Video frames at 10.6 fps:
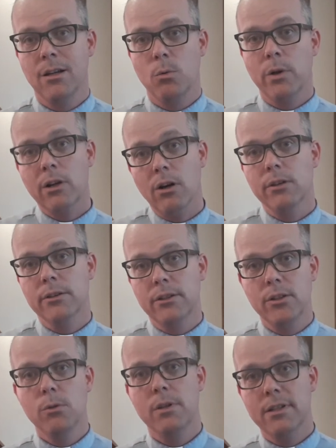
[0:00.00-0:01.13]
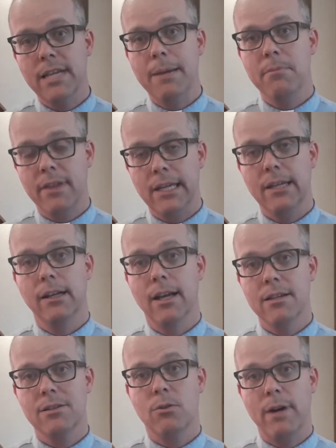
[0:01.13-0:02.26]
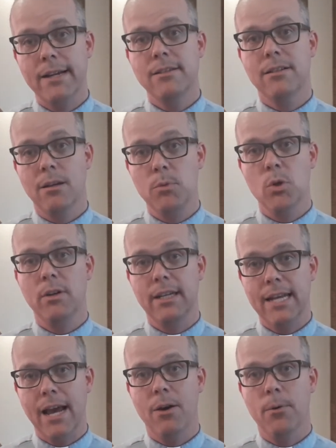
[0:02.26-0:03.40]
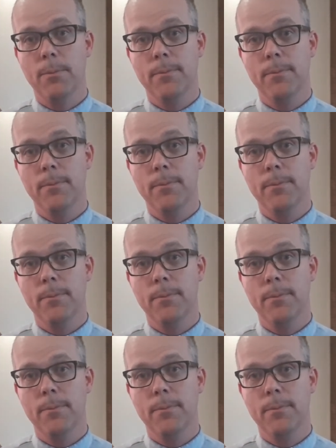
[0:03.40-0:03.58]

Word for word: we're called to do the same thing as Christ's community now.